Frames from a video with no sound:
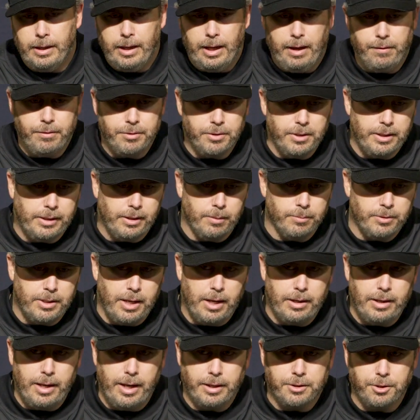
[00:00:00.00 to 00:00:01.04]
Obviously, it comes
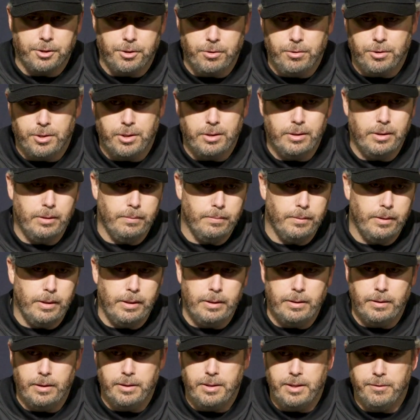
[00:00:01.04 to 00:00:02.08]
down to execution,
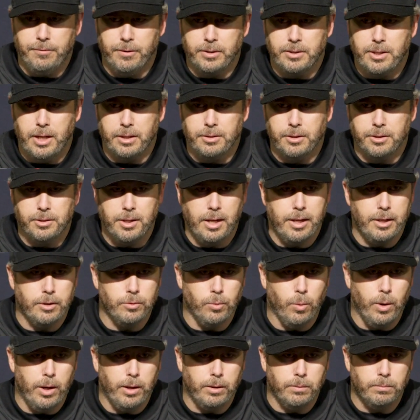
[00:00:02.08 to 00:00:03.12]
and the defense has a say as
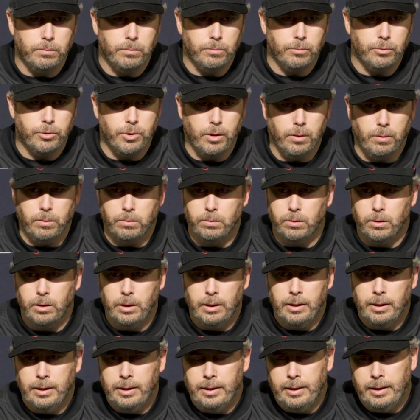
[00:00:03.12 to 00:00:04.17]
well. So,
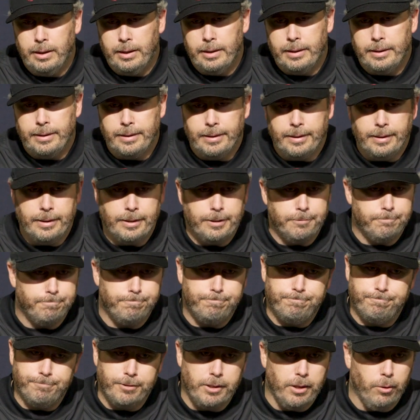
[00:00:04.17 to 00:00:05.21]
um,
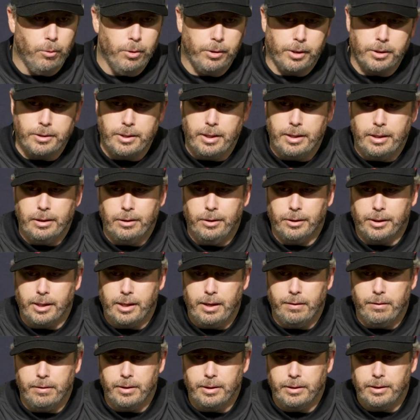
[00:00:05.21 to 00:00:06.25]
you know, we'll continue to look at
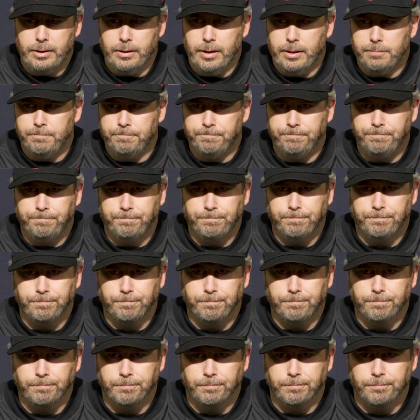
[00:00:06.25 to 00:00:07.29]
everything, D-Led.
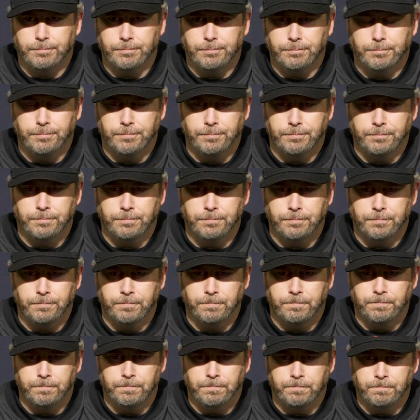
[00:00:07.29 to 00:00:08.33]
And at this,
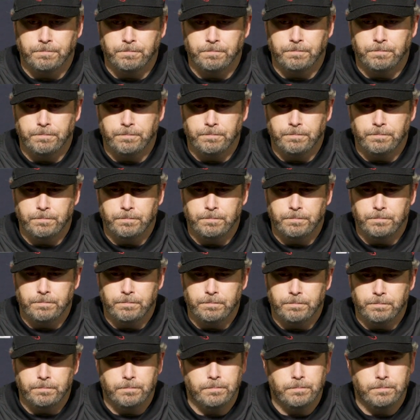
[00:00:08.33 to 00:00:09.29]
you know, you're okay.